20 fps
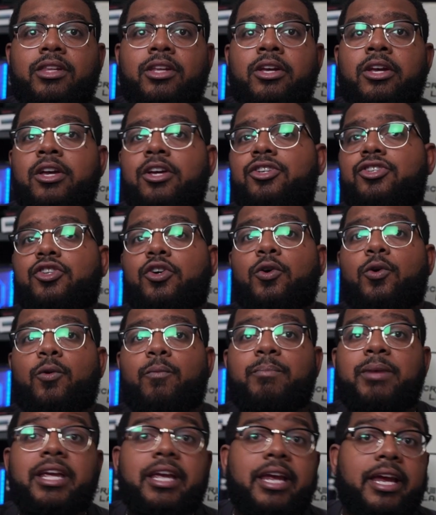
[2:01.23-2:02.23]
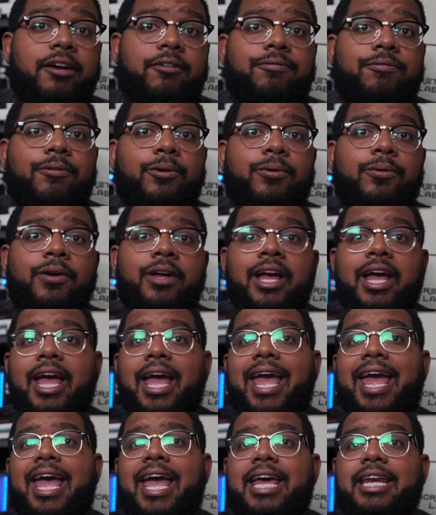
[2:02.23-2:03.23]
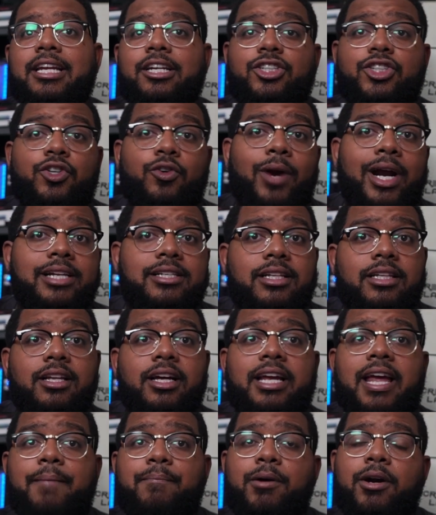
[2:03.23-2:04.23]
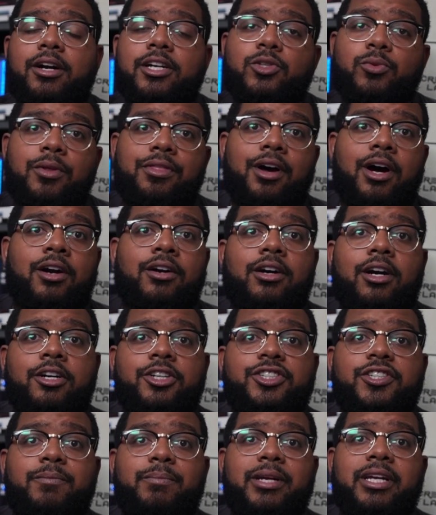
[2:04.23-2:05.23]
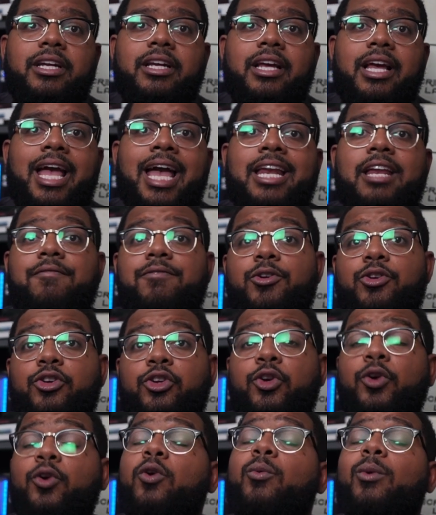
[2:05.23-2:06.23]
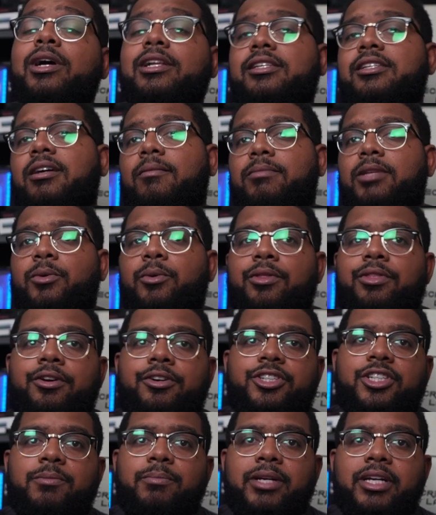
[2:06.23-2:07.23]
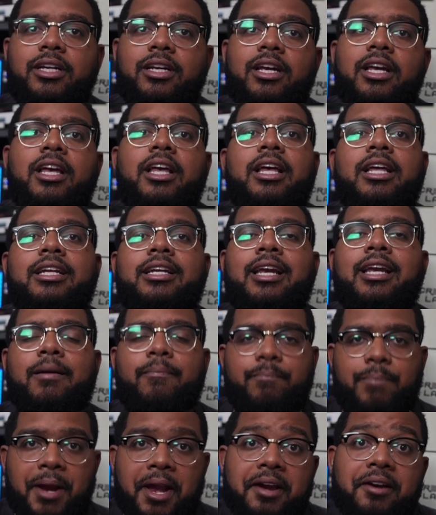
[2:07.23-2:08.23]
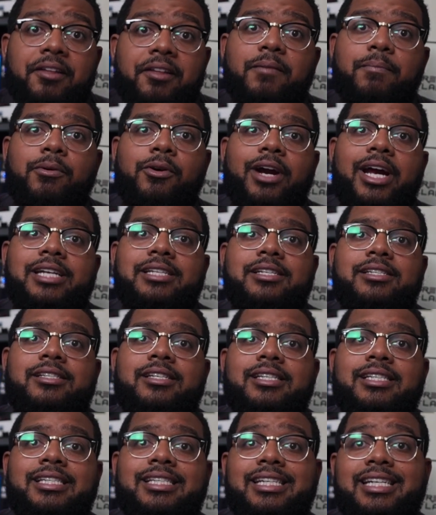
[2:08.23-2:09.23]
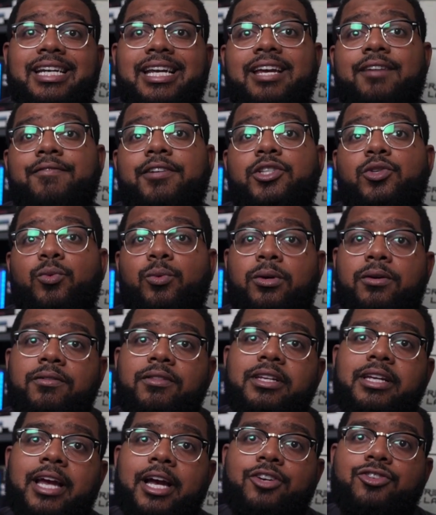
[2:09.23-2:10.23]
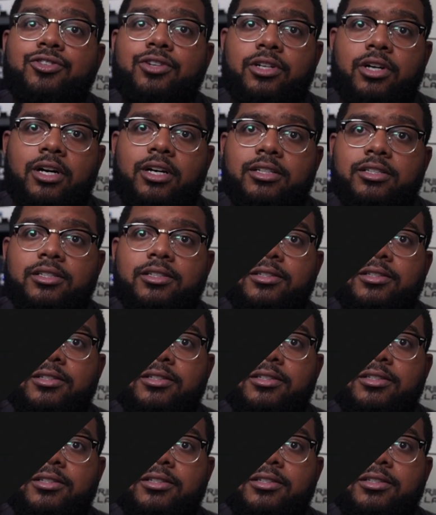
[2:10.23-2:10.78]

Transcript: So be careful and try to look at parts with our RGB. And if you do want something with RGB, compare the prices to see if it's worth the extra cost.